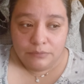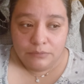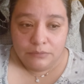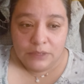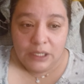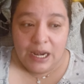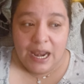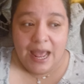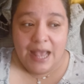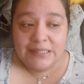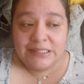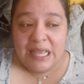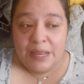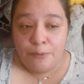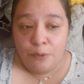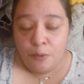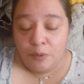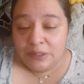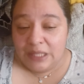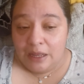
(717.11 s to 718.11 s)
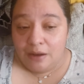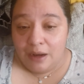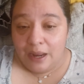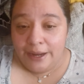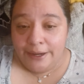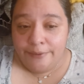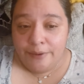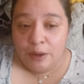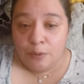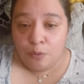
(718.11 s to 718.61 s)
the last time we're without
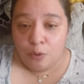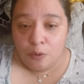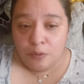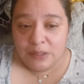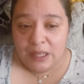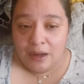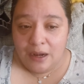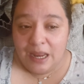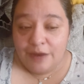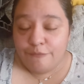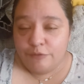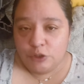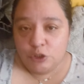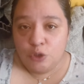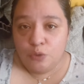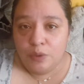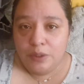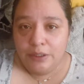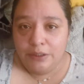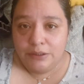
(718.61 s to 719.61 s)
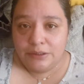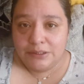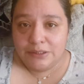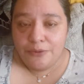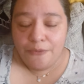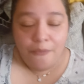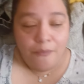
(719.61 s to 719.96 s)
light for 2 weeks.